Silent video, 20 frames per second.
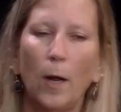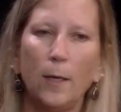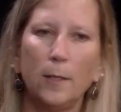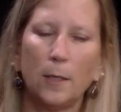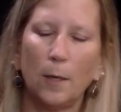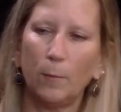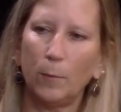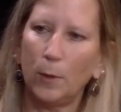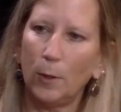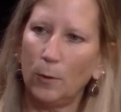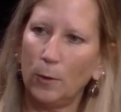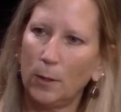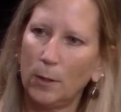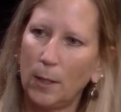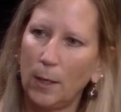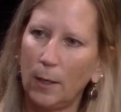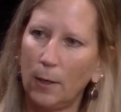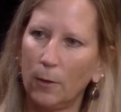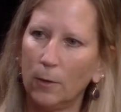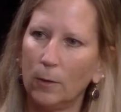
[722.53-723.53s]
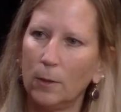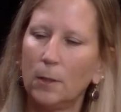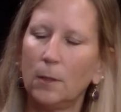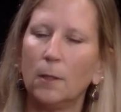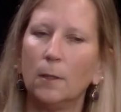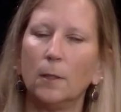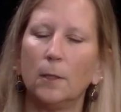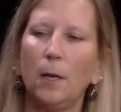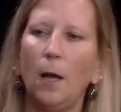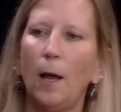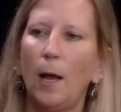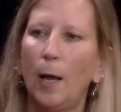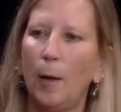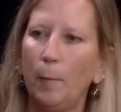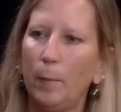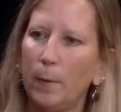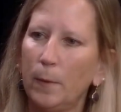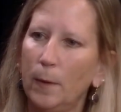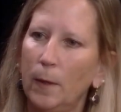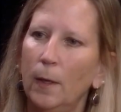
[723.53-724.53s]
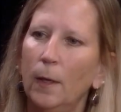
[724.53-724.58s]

rise up those stairs to the top.